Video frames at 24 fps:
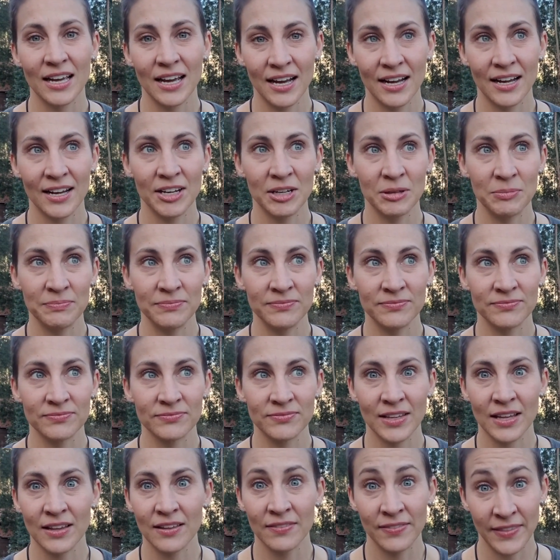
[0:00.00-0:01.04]

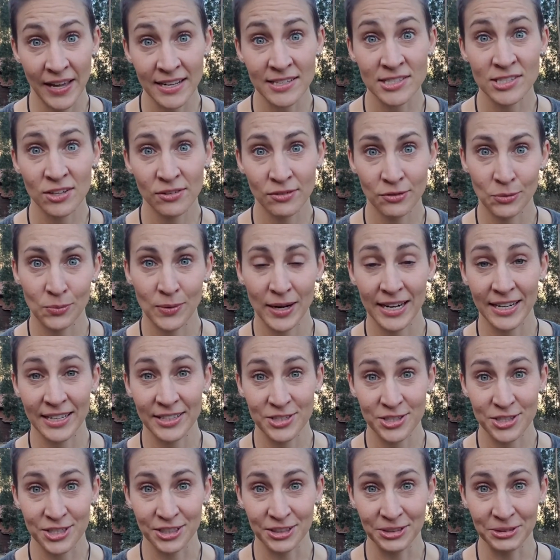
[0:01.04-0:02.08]
That's
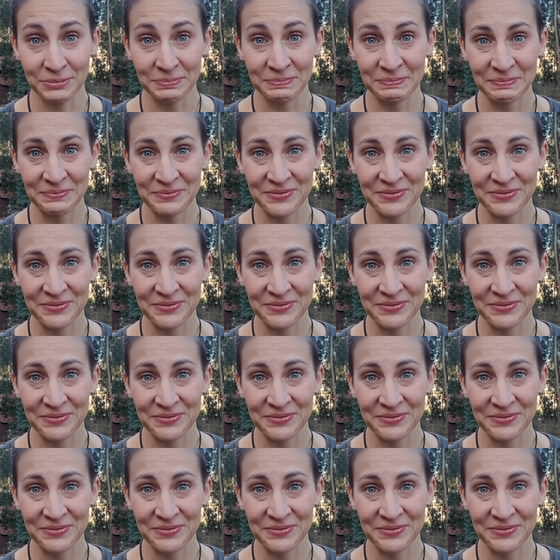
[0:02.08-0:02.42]
overrated too.